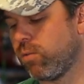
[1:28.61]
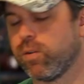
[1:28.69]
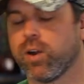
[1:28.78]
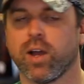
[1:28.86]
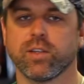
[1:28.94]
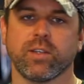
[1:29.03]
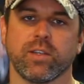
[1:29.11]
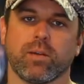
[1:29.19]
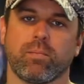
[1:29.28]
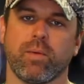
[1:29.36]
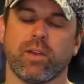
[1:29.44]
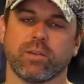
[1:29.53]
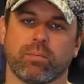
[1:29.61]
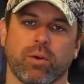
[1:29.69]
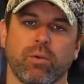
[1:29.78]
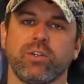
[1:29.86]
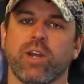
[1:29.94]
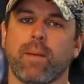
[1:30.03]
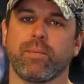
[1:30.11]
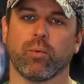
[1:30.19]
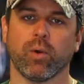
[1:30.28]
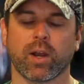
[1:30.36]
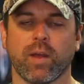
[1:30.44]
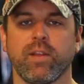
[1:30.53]
for us as a pro shop to
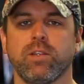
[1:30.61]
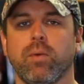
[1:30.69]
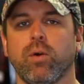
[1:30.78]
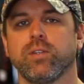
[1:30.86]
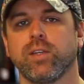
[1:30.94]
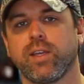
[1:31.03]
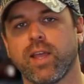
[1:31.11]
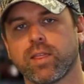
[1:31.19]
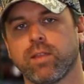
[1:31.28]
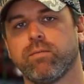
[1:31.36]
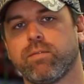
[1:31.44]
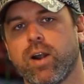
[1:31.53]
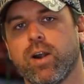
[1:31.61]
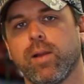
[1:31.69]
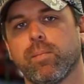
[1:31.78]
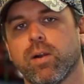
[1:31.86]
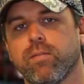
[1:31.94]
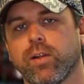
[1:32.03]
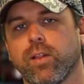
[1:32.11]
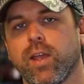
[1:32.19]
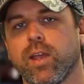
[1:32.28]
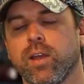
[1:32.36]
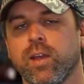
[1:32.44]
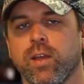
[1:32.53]
work on these bows and get them firing perfectly.